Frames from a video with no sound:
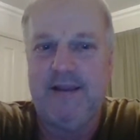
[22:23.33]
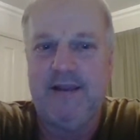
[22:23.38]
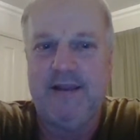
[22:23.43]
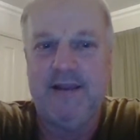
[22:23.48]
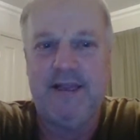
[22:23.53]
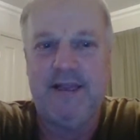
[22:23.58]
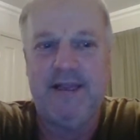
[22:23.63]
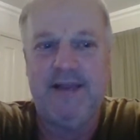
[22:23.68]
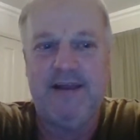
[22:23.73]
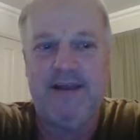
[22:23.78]

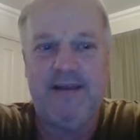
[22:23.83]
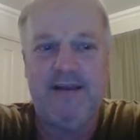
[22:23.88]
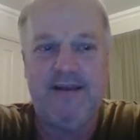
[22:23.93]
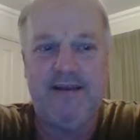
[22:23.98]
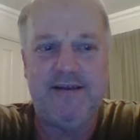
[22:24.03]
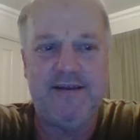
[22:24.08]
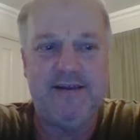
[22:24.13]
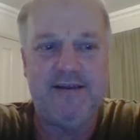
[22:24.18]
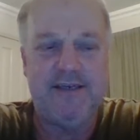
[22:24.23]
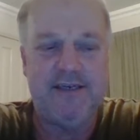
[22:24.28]

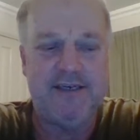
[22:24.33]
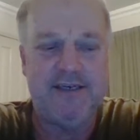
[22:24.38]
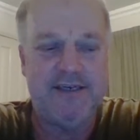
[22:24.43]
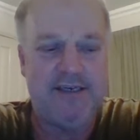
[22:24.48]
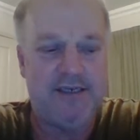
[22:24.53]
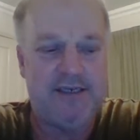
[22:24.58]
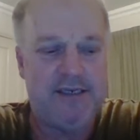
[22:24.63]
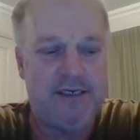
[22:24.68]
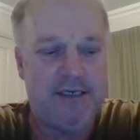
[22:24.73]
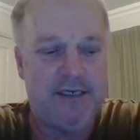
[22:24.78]

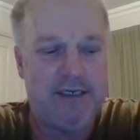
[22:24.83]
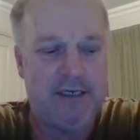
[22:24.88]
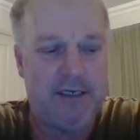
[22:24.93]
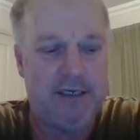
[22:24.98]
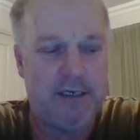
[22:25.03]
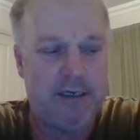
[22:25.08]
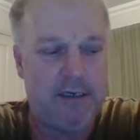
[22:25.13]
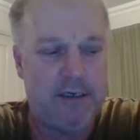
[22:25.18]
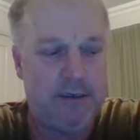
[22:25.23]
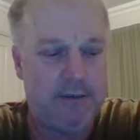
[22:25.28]

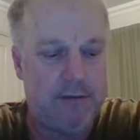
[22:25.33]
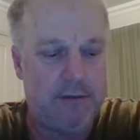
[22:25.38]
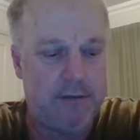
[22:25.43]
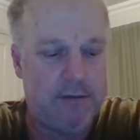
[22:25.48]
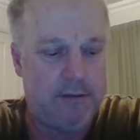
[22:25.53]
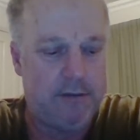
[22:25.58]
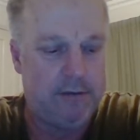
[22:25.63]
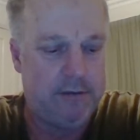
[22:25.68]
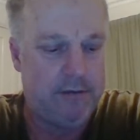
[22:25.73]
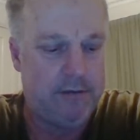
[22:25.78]
Yeah,
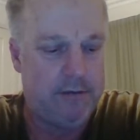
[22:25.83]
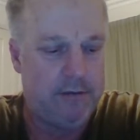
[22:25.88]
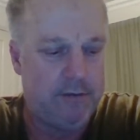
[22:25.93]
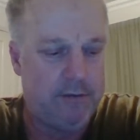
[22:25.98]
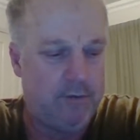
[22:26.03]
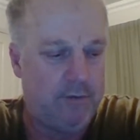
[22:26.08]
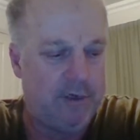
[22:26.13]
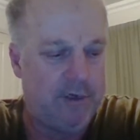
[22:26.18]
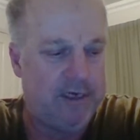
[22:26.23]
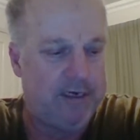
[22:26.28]

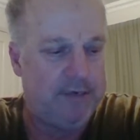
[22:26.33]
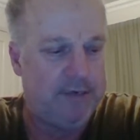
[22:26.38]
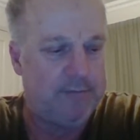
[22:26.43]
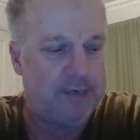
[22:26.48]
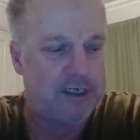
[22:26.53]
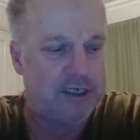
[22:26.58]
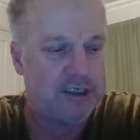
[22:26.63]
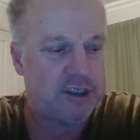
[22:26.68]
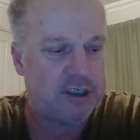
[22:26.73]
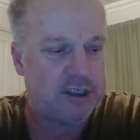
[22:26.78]
we
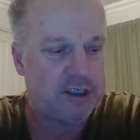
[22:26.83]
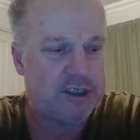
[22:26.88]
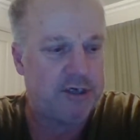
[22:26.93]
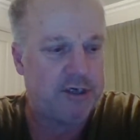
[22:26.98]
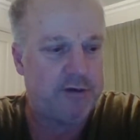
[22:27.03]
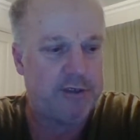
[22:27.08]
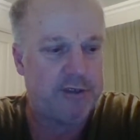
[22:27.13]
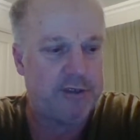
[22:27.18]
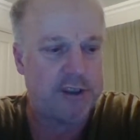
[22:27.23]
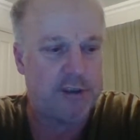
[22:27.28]
must
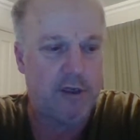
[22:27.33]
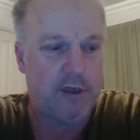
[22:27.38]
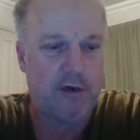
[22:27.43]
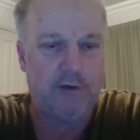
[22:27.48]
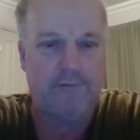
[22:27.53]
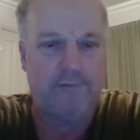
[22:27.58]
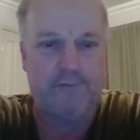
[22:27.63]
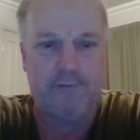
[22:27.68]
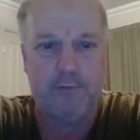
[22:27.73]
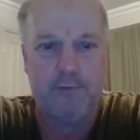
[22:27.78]
cherish
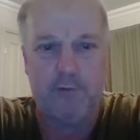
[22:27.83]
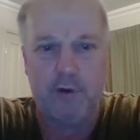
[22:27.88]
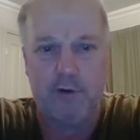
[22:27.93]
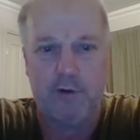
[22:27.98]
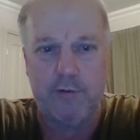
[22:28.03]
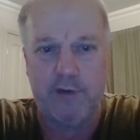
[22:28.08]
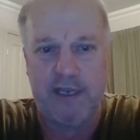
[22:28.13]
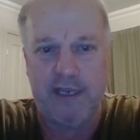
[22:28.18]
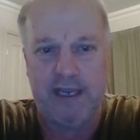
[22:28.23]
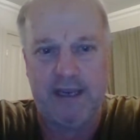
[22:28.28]
life for what
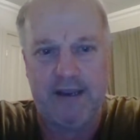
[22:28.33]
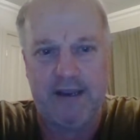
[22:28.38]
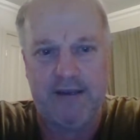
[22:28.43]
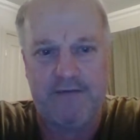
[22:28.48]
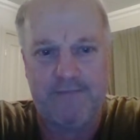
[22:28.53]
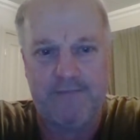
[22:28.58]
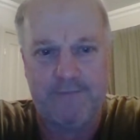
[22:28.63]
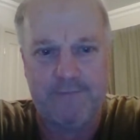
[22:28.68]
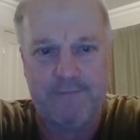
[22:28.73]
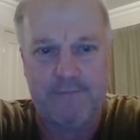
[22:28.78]
we have
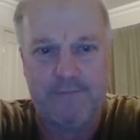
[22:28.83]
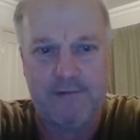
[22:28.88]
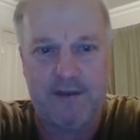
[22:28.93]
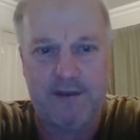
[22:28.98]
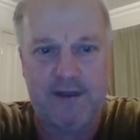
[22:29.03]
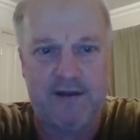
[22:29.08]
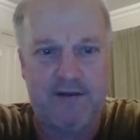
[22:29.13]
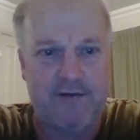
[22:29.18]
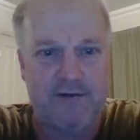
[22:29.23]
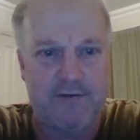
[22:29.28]

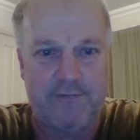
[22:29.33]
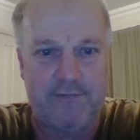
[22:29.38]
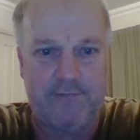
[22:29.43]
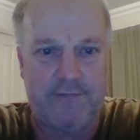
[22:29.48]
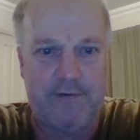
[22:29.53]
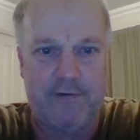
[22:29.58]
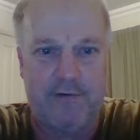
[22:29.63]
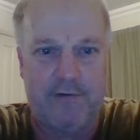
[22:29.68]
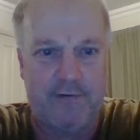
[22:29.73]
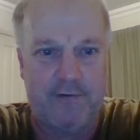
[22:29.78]
and not
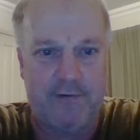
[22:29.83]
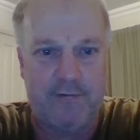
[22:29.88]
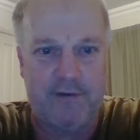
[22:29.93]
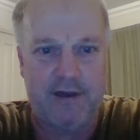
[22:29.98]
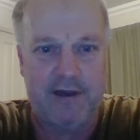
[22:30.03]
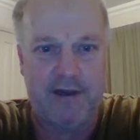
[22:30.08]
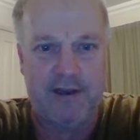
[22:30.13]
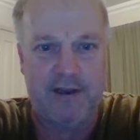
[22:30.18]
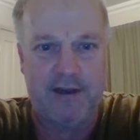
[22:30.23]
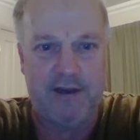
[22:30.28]
throw it
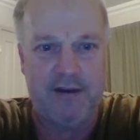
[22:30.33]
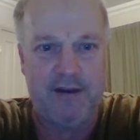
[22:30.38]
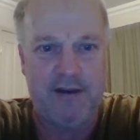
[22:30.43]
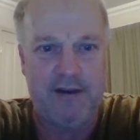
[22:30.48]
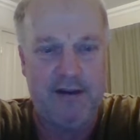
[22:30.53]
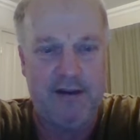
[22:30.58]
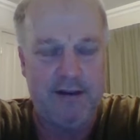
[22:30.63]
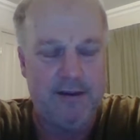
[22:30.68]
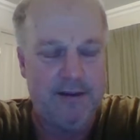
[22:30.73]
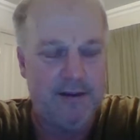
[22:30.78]
away.
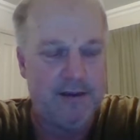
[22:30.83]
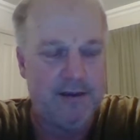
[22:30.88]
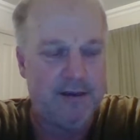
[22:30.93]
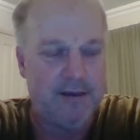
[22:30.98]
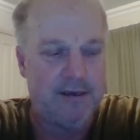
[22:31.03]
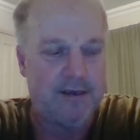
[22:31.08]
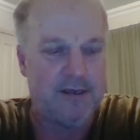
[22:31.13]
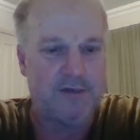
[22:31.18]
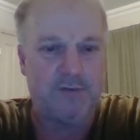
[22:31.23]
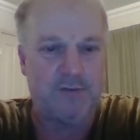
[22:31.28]

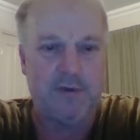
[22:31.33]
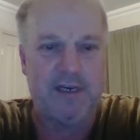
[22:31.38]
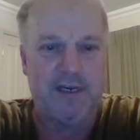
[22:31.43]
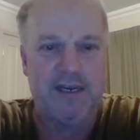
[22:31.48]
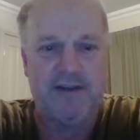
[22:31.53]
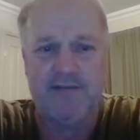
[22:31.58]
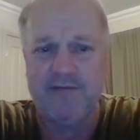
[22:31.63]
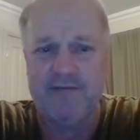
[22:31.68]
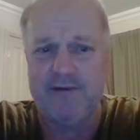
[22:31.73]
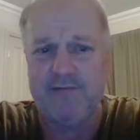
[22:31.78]
Because we
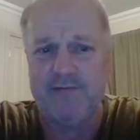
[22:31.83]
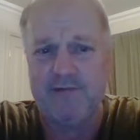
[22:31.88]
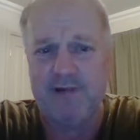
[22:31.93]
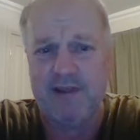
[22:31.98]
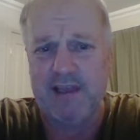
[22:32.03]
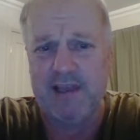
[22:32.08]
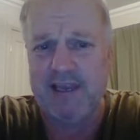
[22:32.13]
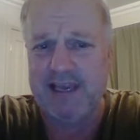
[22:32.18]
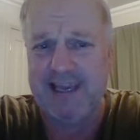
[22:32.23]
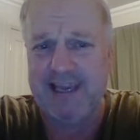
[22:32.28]
have
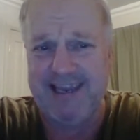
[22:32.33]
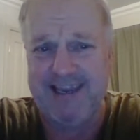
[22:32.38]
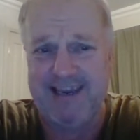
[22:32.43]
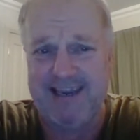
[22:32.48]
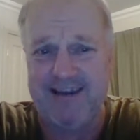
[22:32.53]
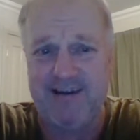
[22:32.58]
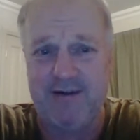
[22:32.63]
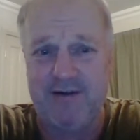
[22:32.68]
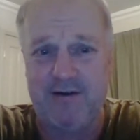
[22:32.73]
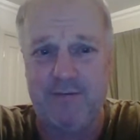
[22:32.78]
everything
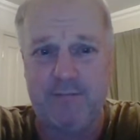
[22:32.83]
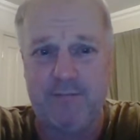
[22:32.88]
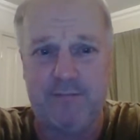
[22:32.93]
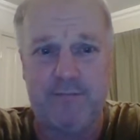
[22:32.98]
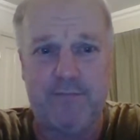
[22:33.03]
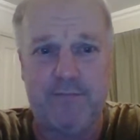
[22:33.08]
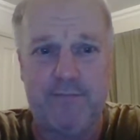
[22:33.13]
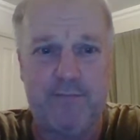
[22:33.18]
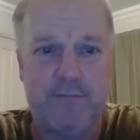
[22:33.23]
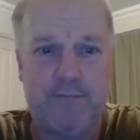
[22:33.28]
here.
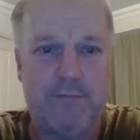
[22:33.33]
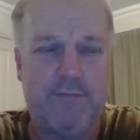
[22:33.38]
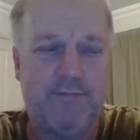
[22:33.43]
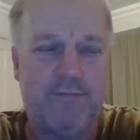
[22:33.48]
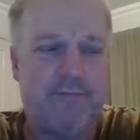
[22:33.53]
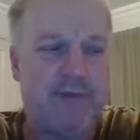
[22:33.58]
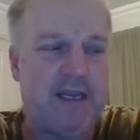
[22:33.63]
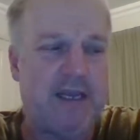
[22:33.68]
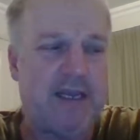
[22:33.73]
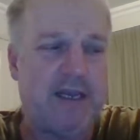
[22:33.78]

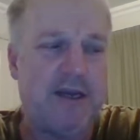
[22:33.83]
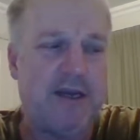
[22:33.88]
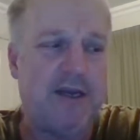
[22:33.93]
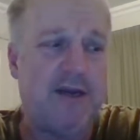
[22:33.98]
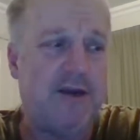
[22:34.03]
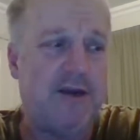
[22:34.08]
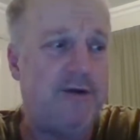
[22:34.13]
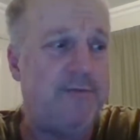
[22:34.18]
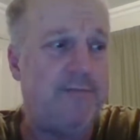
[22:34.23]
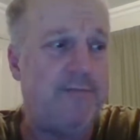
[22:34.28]
Back
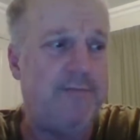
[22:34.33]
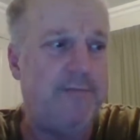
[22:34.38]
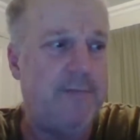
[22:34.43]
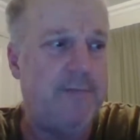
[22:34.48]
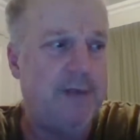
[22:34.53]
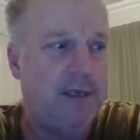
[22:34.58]
home,